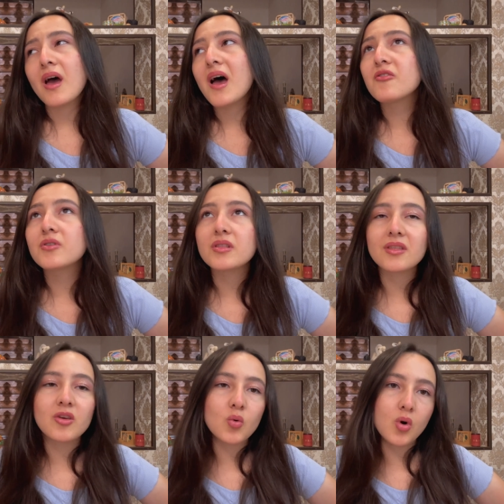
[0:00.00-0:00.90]

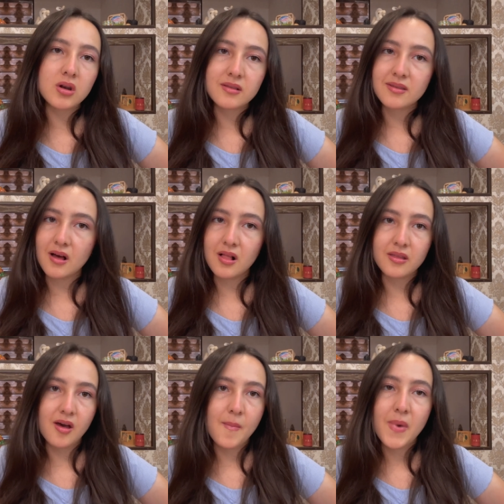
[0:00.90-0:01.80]
everything you want to tell
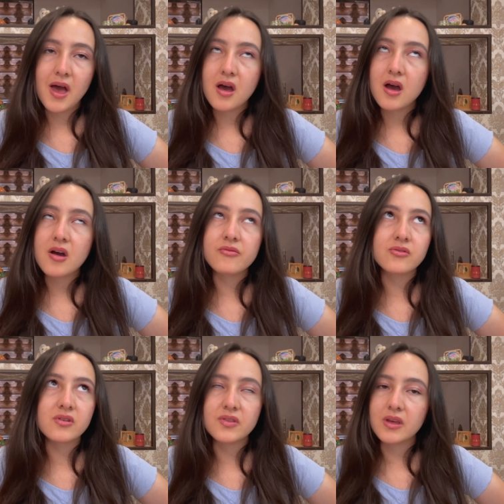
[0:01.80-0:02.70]
them,
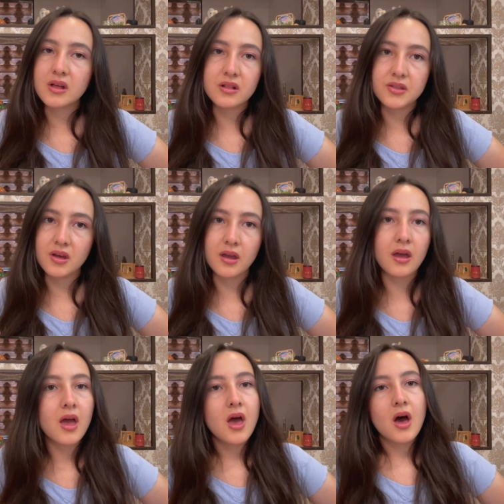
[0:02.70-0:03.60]
every single thing,